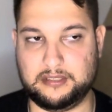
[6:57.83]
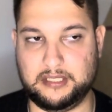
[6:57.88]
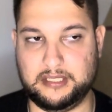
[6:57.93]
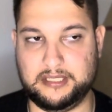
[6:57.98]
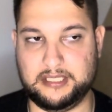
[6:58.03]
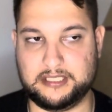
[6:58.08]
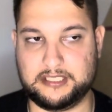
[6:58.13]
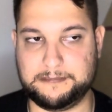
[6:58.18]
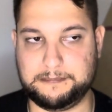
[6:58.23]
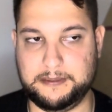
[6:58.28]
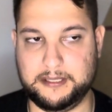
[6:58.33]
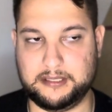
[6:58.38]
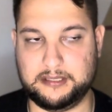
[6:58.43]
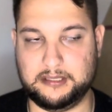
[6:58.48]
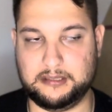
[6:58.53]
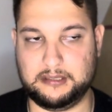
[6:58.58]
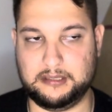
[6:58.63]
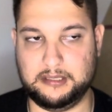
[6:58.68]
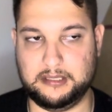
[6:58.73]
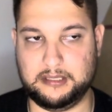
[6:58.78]

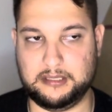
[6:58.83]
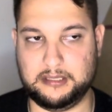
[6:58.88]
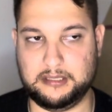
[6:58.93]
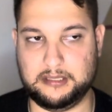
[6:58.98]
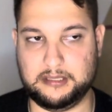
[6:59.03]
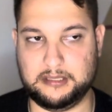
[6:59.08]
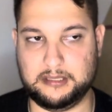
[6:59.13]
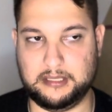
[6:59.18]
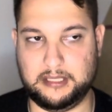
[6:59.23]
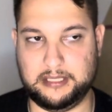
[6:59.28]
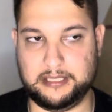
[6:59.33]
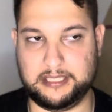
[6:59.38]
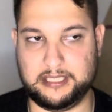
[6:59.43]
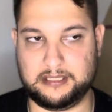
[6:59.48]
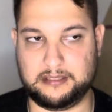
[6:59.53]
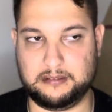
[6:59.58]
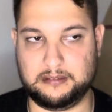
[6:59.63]
unexpectedly, I get